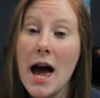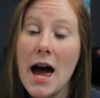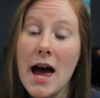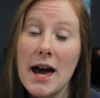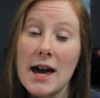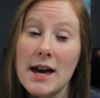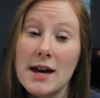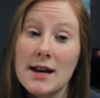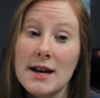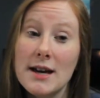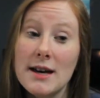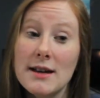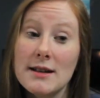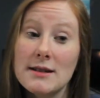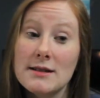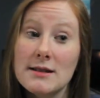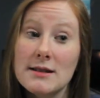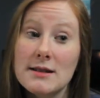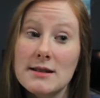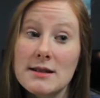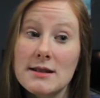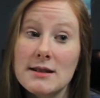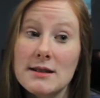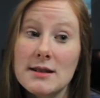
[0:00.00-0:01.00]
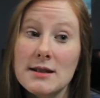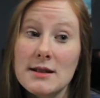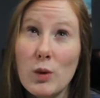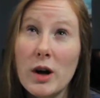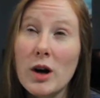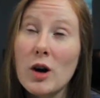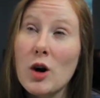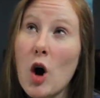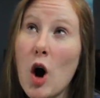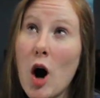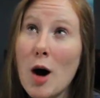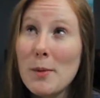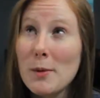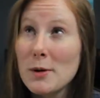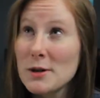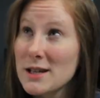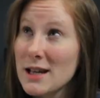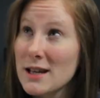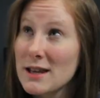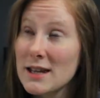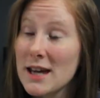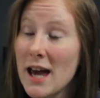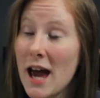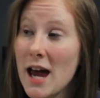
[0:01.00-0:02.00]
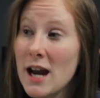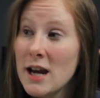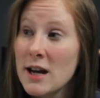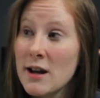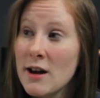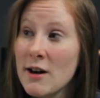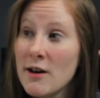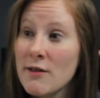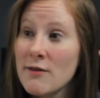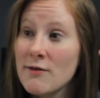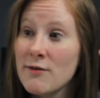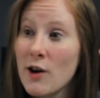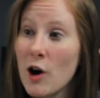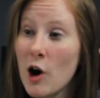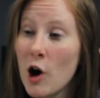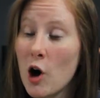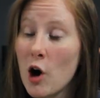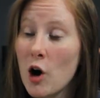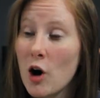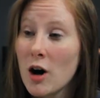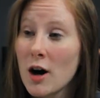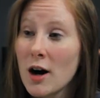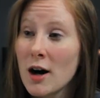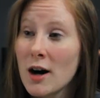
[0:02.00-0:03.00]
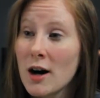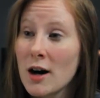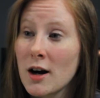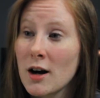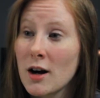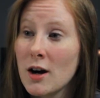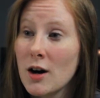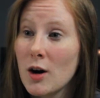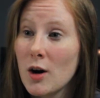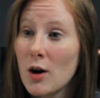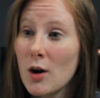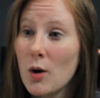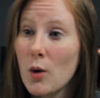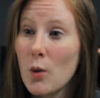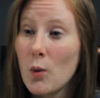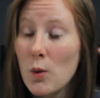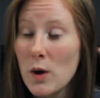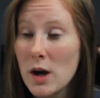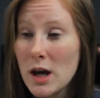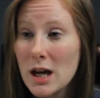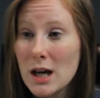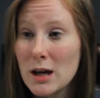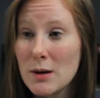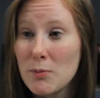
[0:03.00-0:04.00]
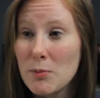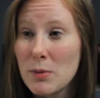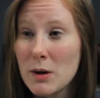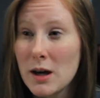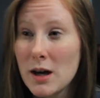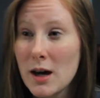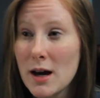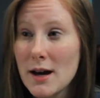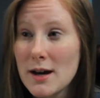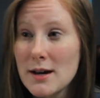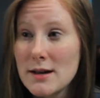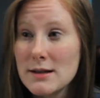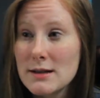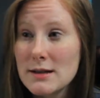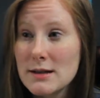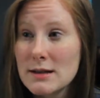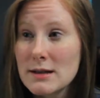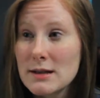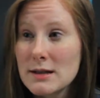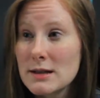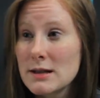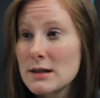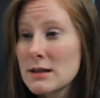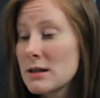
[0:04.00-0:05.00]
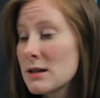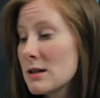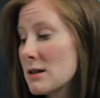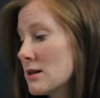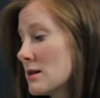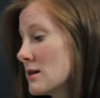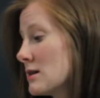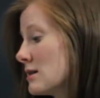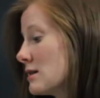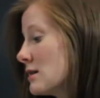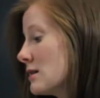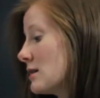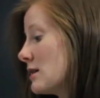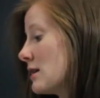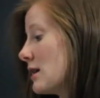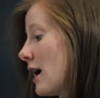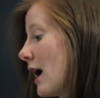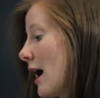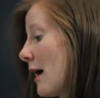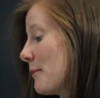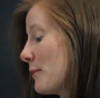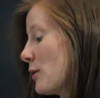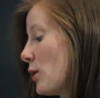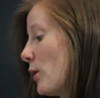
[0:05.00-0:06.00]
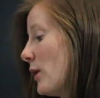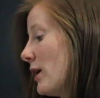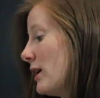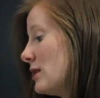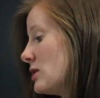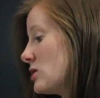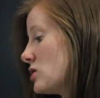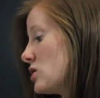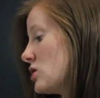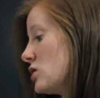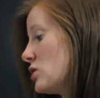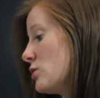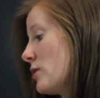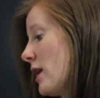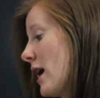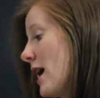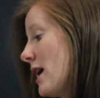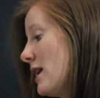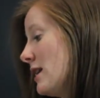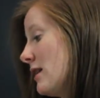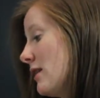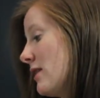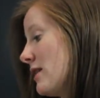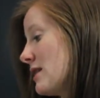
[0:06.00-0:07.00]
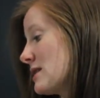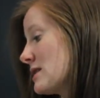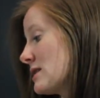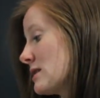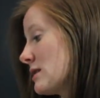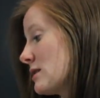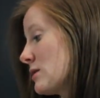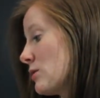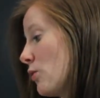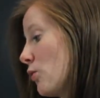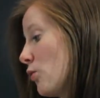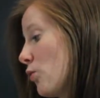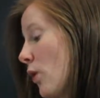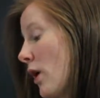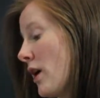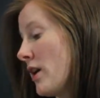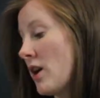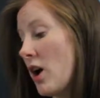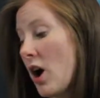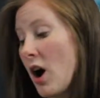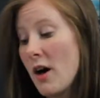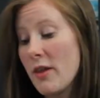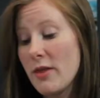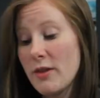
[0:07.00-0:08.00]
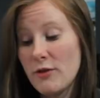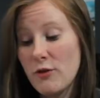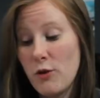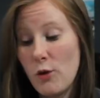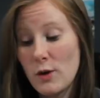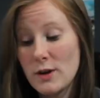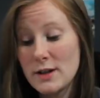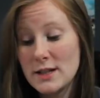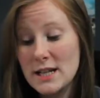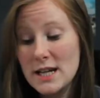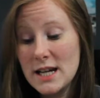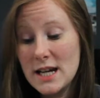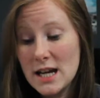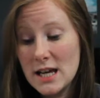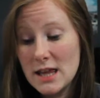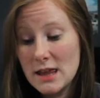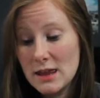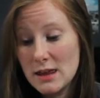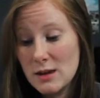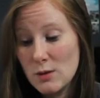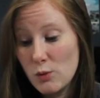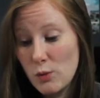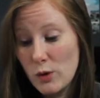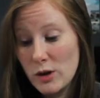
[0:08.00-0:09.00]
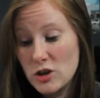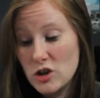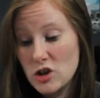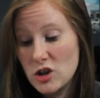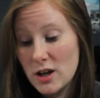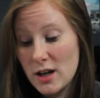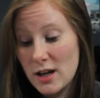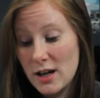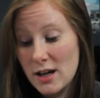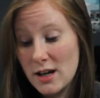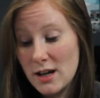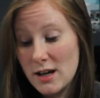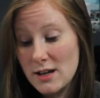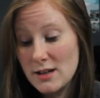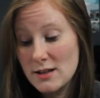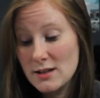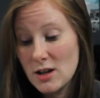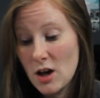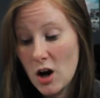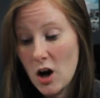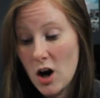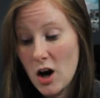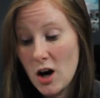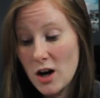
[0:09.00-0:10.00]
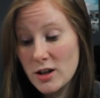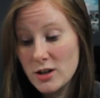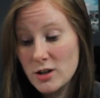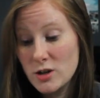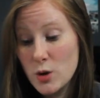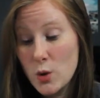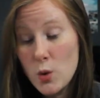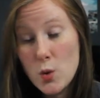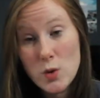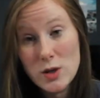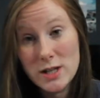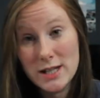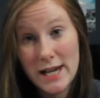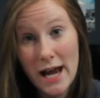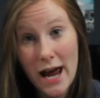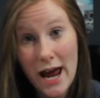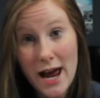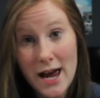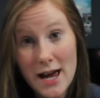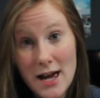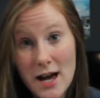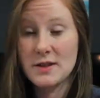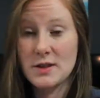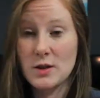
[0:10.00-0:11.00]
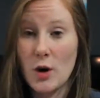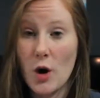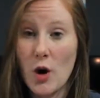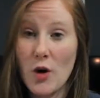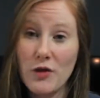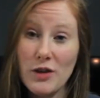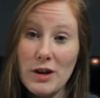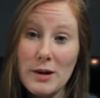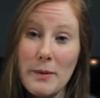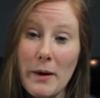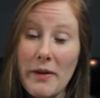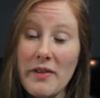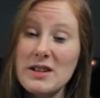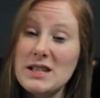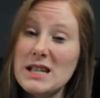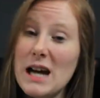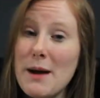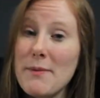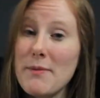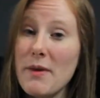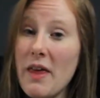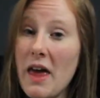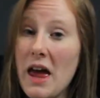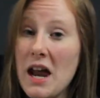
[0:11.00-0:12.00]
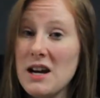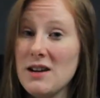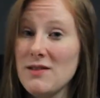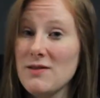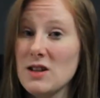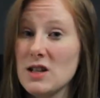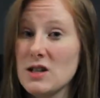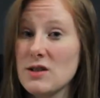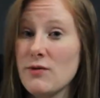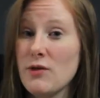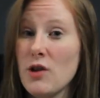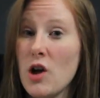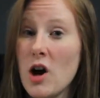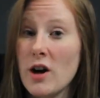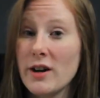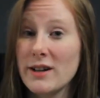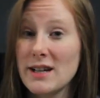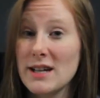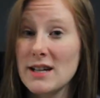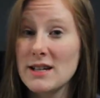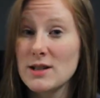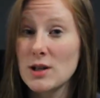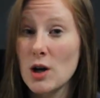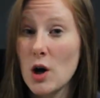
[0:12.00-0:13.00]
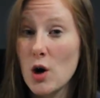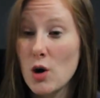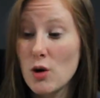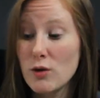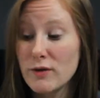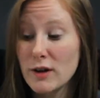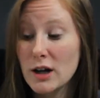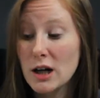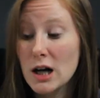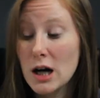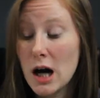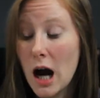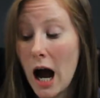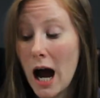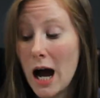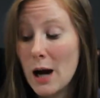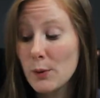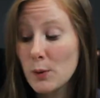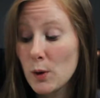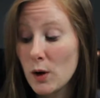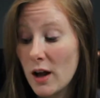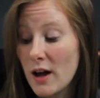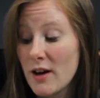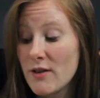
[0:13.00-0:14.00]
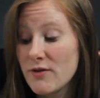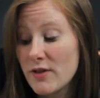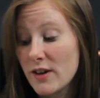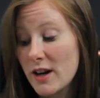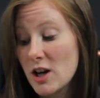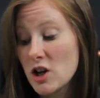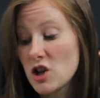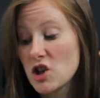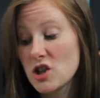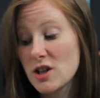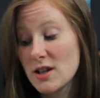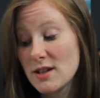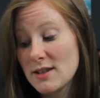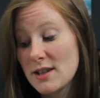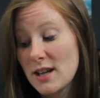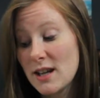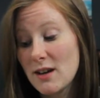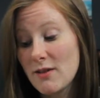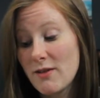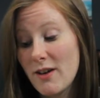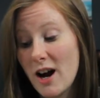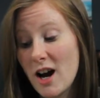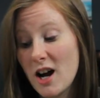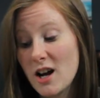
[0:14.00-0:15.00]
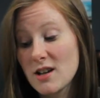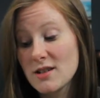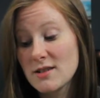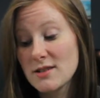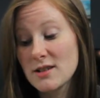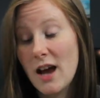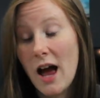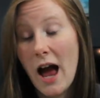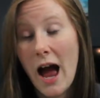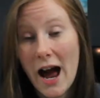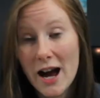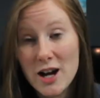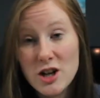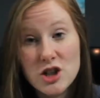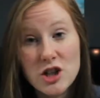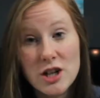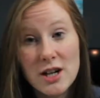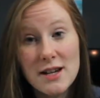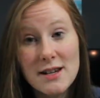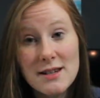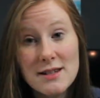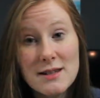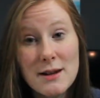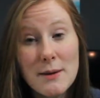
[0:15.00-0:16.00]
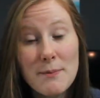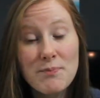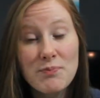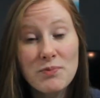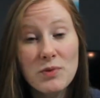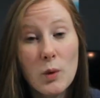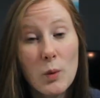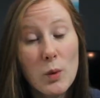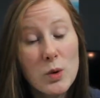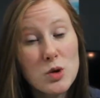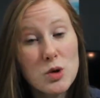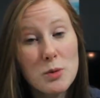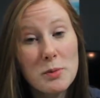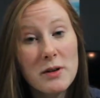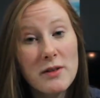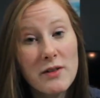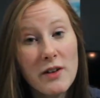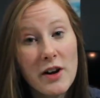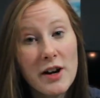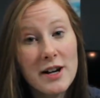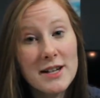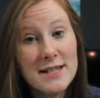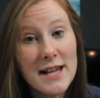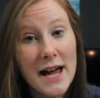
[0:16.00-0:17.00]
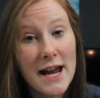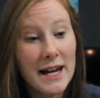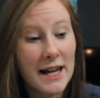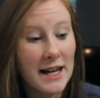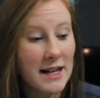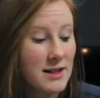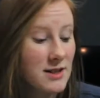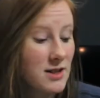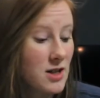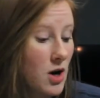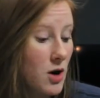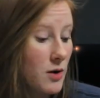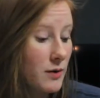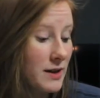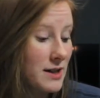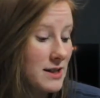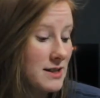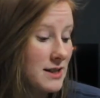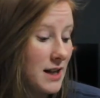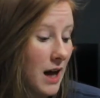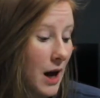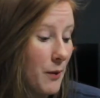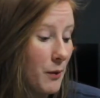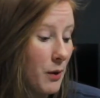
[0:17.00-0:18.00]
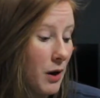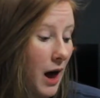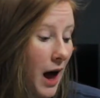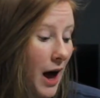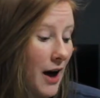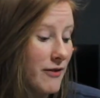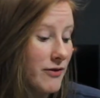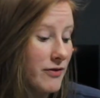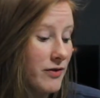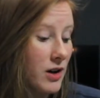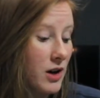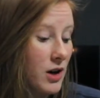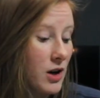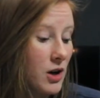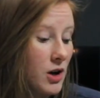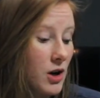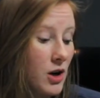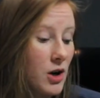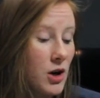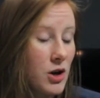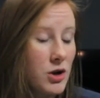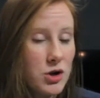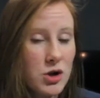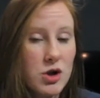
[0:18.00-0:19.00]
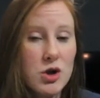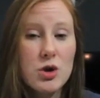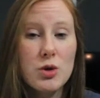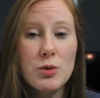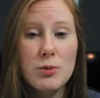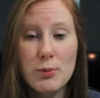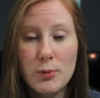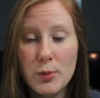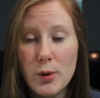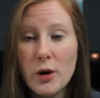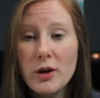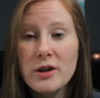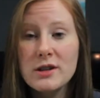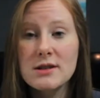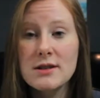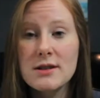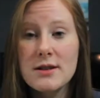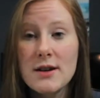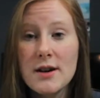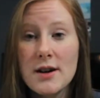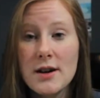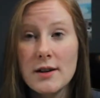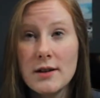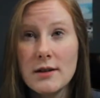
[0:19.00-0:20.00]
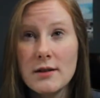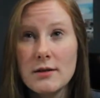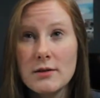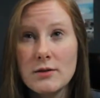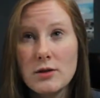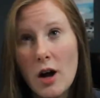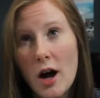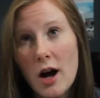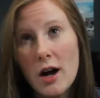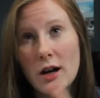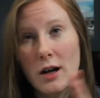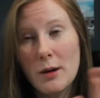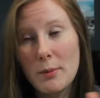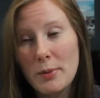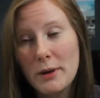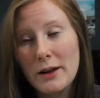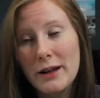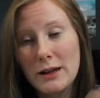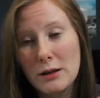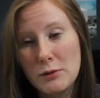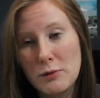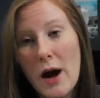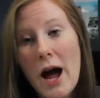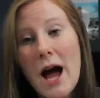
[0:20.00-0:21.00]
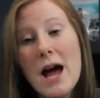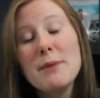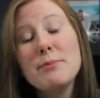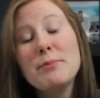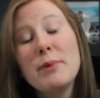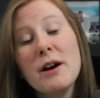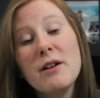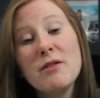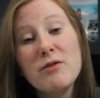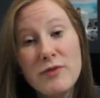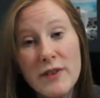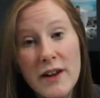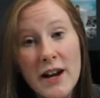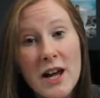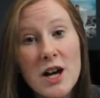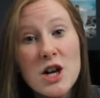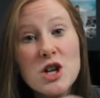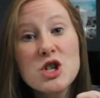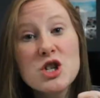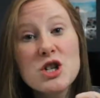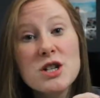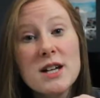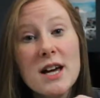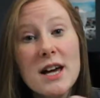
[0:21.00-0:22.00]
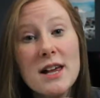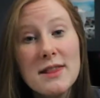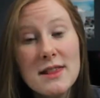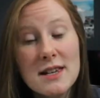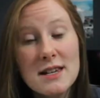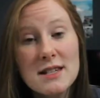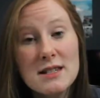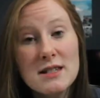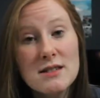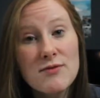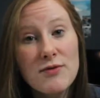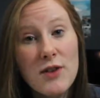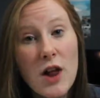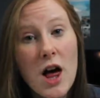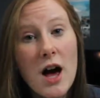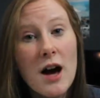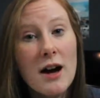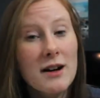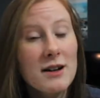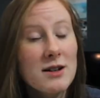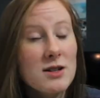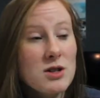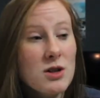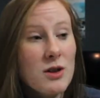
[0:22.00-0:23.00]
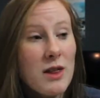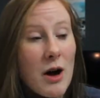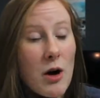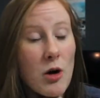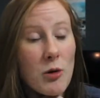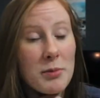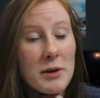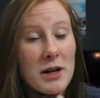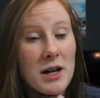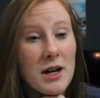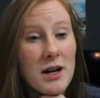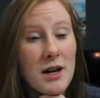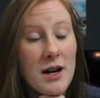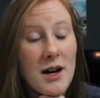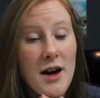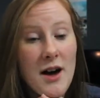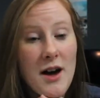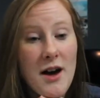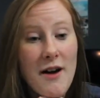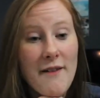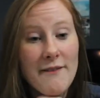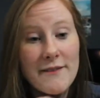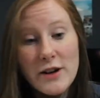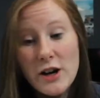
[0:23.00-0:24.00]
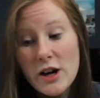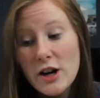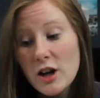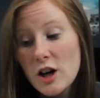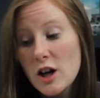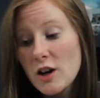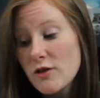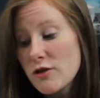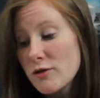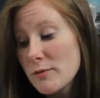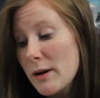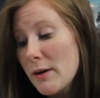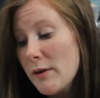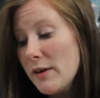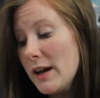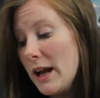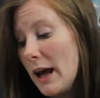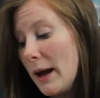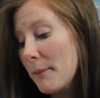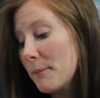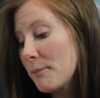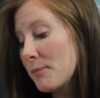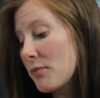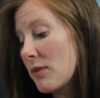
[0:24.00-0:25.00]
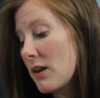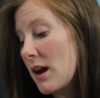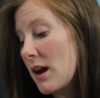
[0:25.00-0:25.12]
and we are almost at the end of our week, because I'm going to end this one on the 14th, which is on Tuesday. So hopefully by the time the end of this vlog is over, I will have finished City of Ashes, which will be very exciting. So at least I will have two books, not completely read, but finished in this vlog. So that will be very good for my reading.